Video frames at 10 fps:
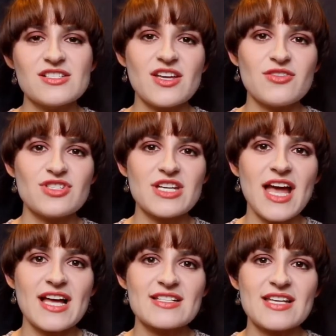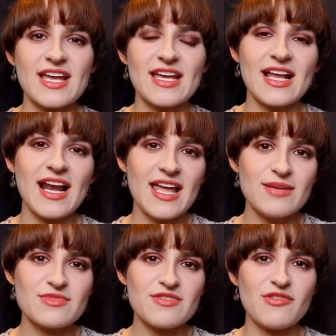So she had a
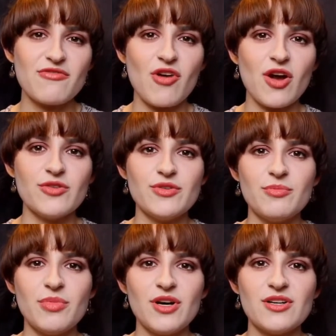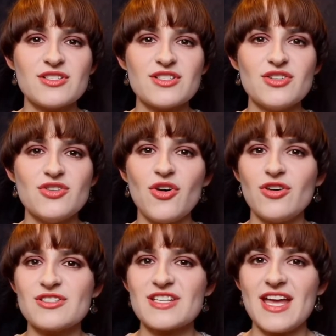claim to the throne, but
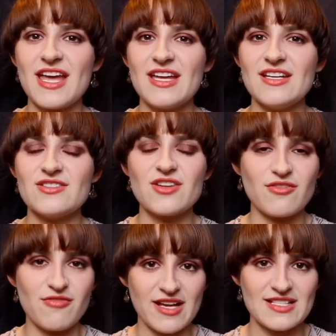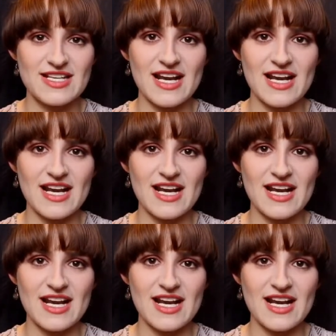not a direct